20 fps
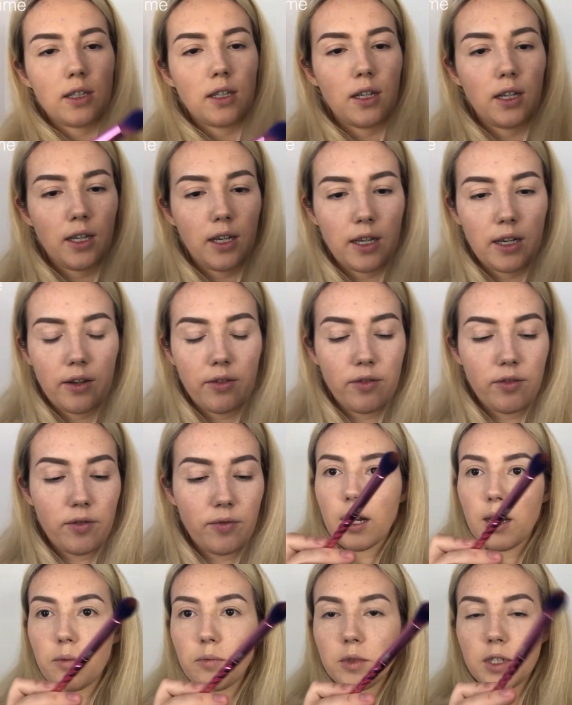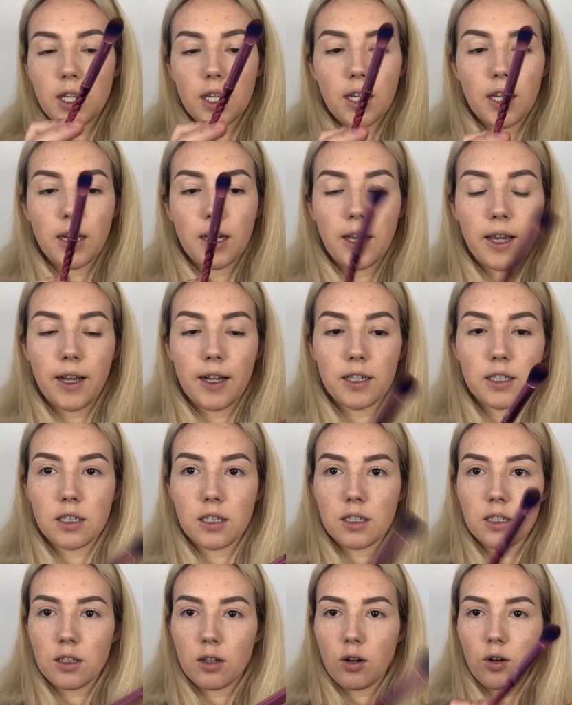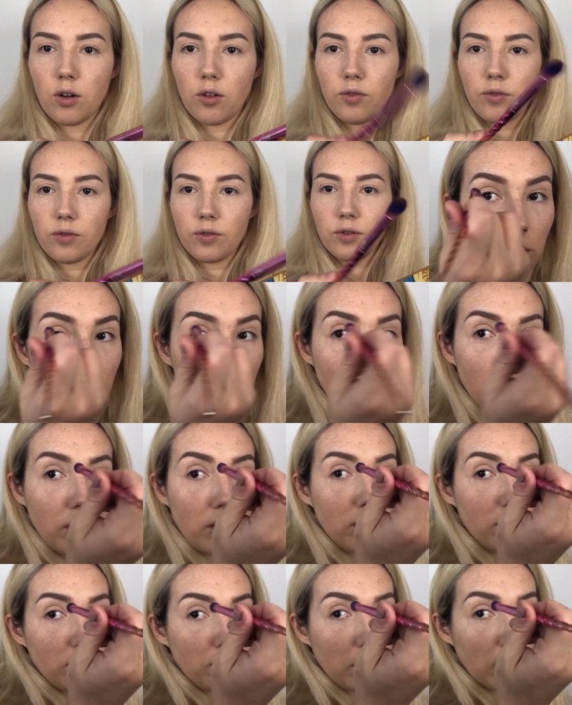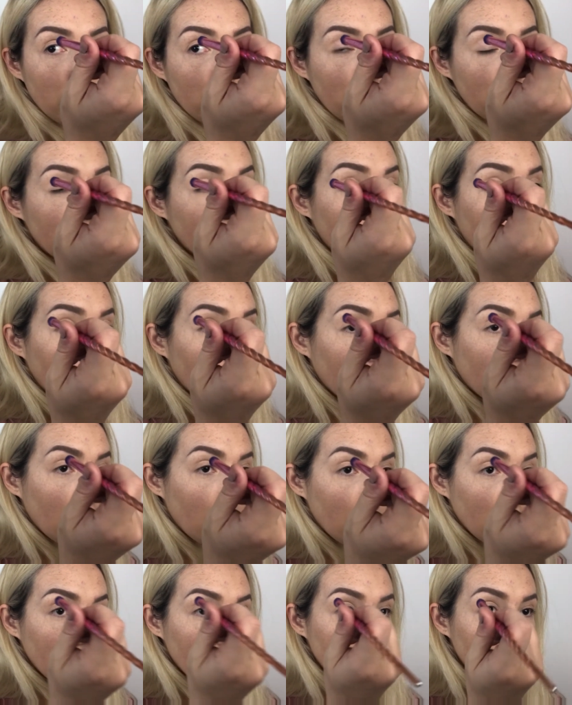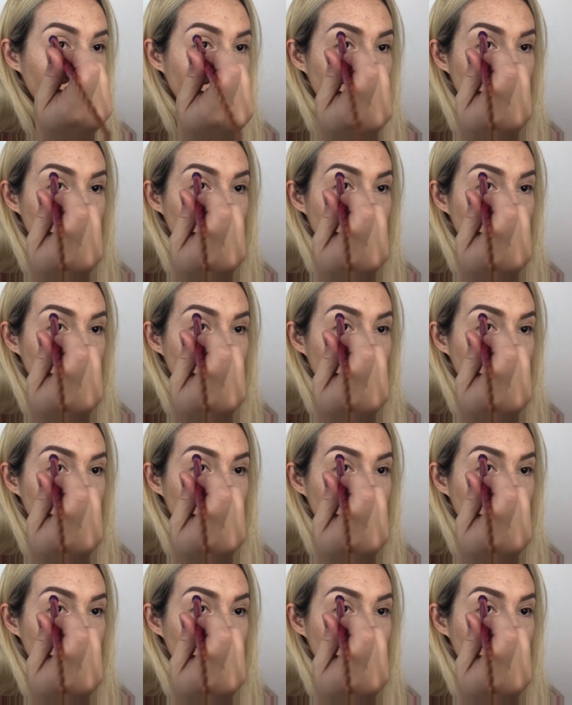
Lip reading: that I have, then I'm taking excess off, going into my crease like that.